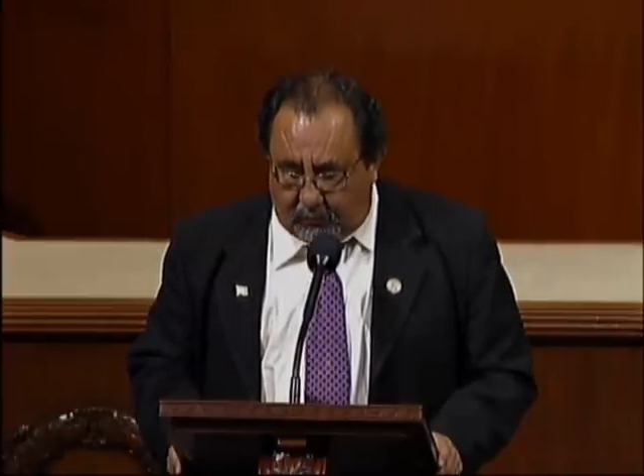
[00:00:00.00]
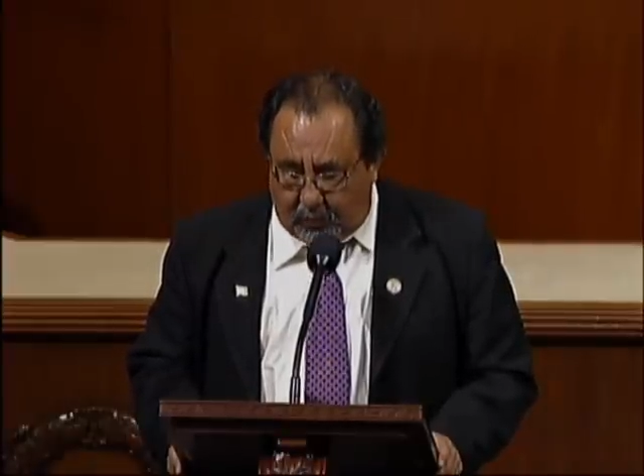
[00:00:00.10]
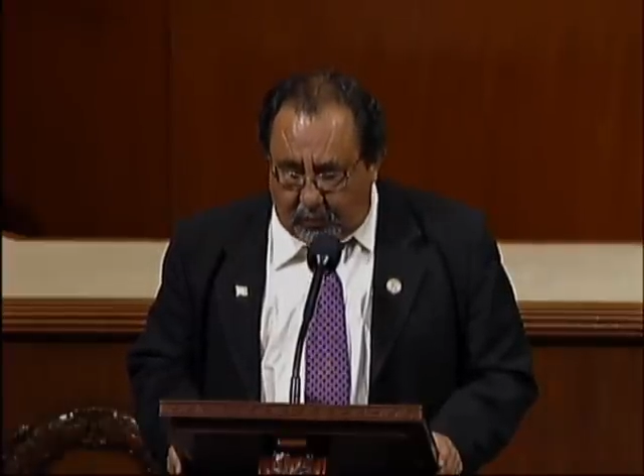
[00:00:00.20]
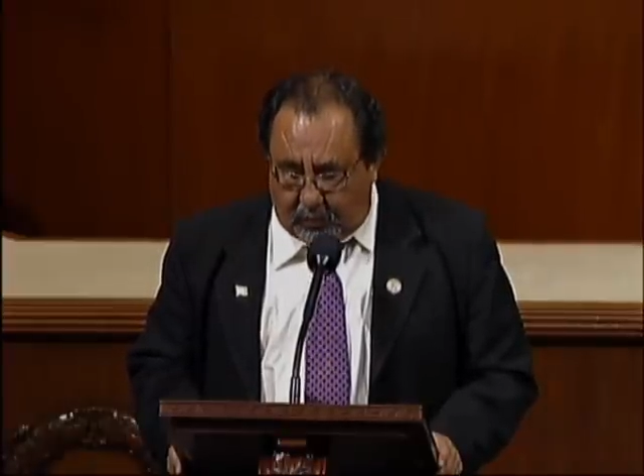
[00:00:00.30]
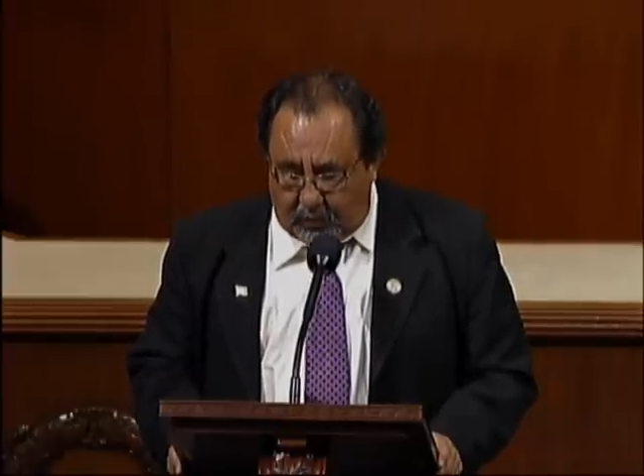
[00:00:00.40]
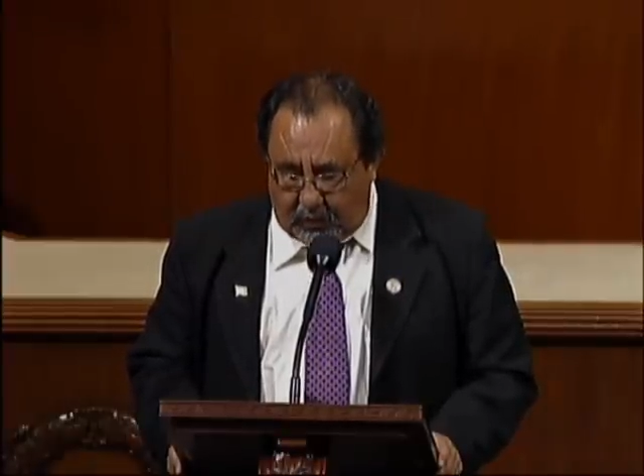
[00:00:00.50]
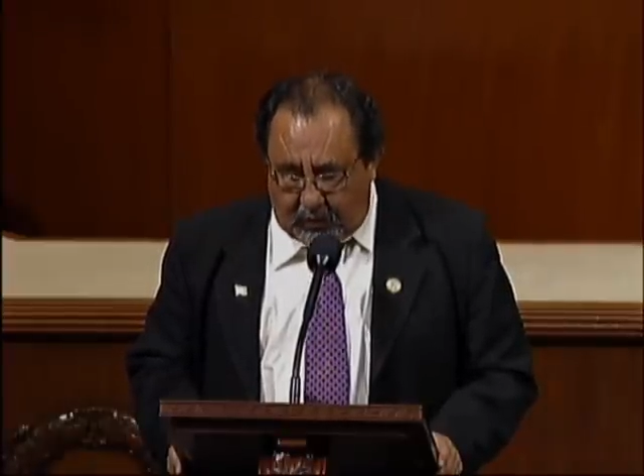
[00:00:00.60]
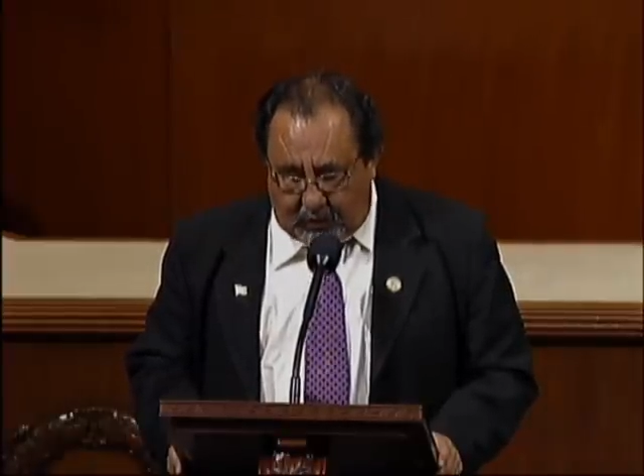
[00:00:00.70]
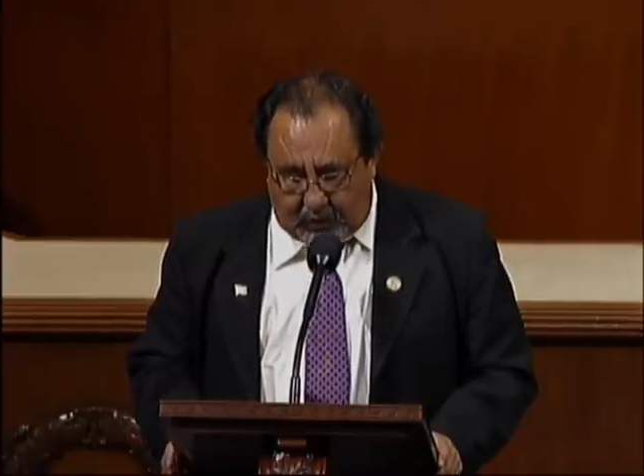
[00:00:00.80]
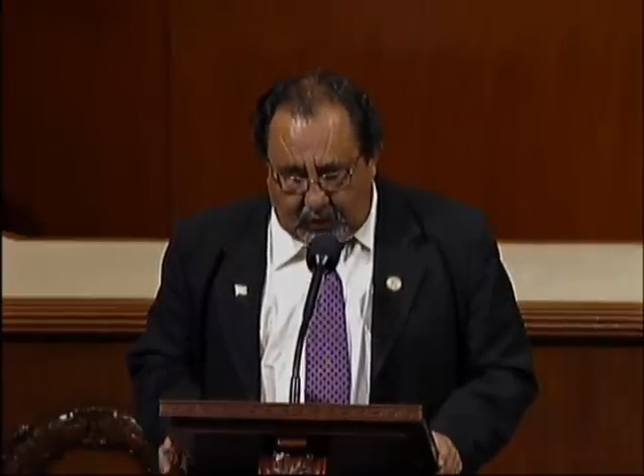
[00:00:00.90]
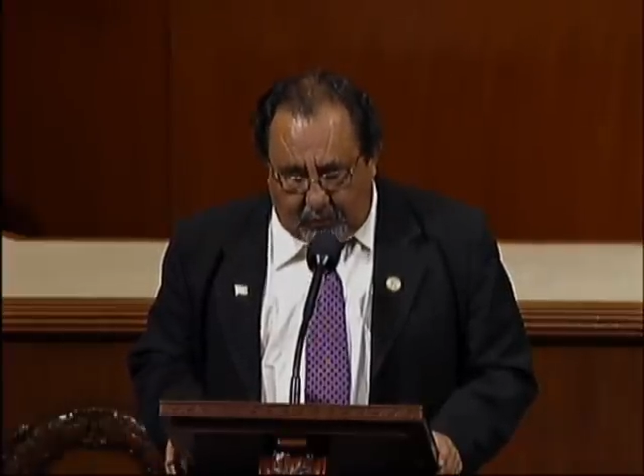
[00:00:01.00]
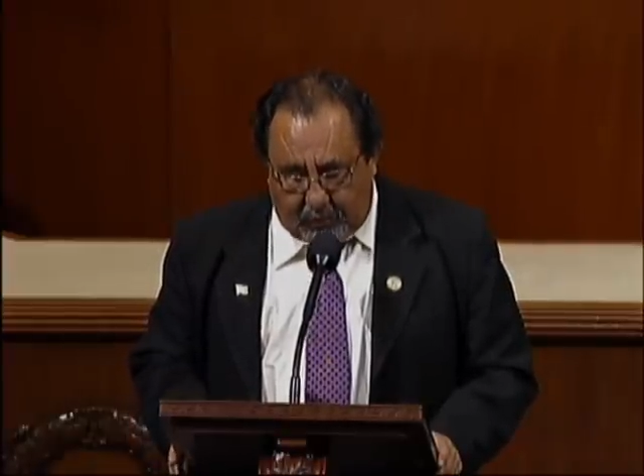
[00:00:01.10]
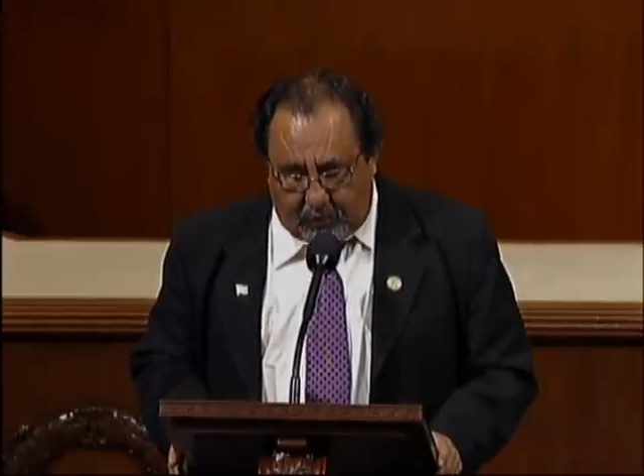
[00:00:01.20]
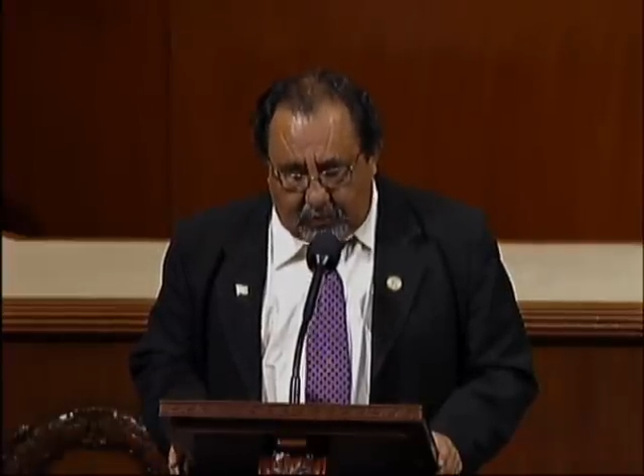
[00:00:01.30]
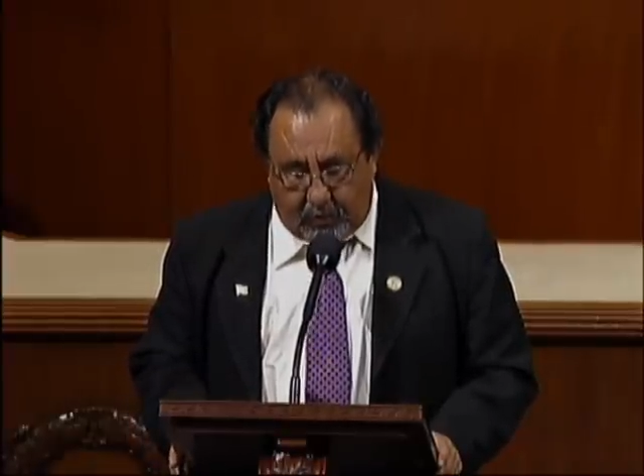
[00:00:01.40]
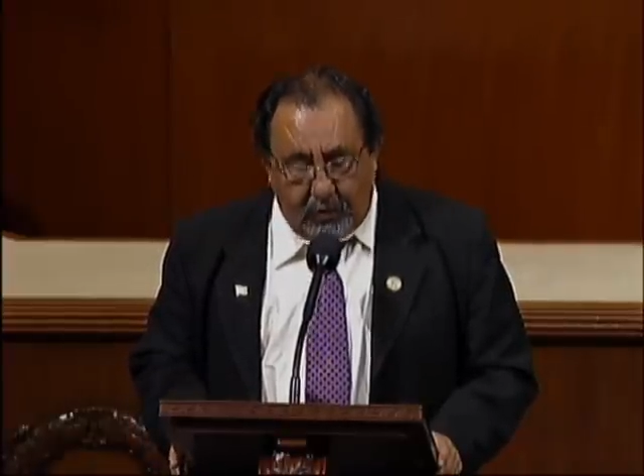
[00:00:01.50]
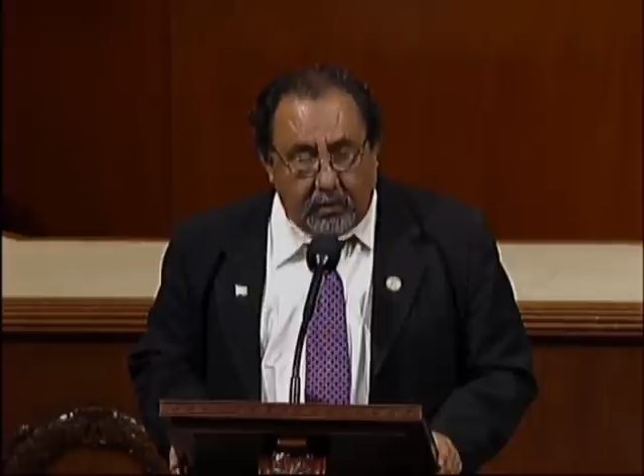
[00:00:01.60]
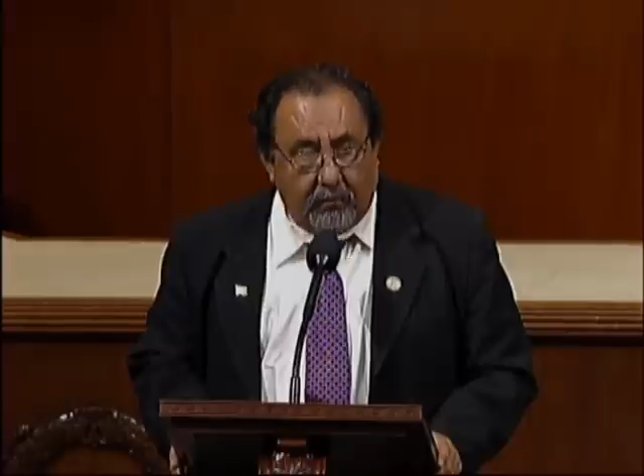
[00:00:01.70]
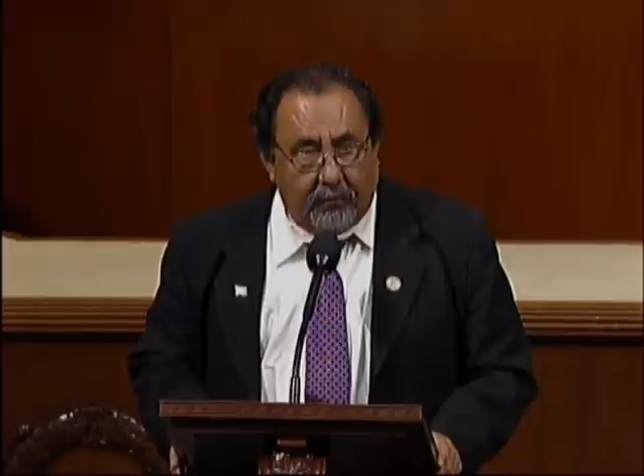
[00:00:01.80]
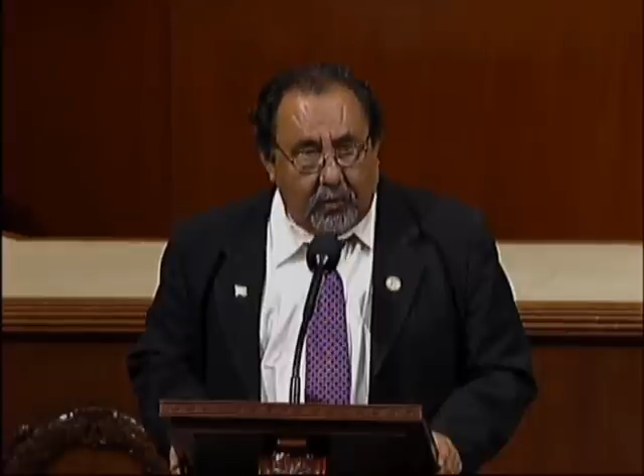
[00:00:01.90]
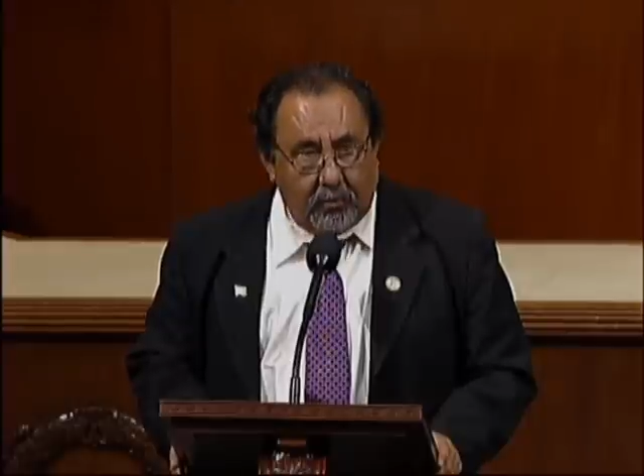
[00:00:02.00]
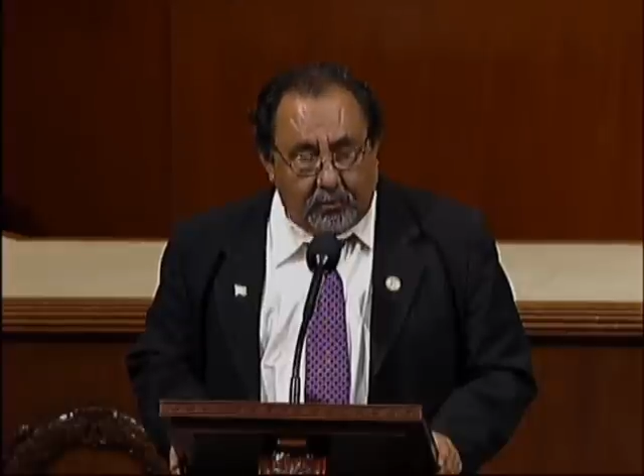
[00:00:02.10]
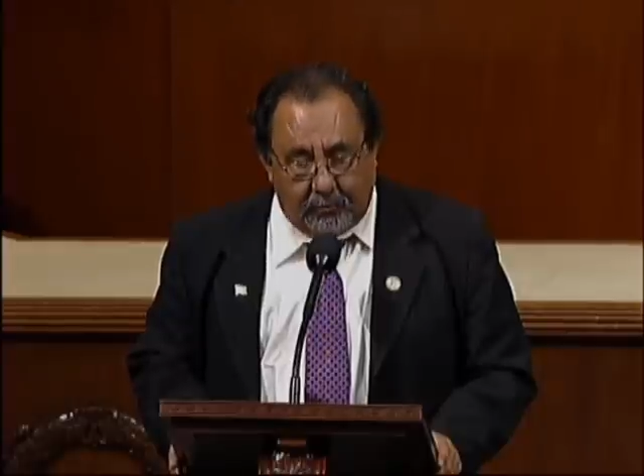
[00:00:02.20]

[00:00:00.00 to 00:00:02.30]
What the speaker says: voter the opportunity to vote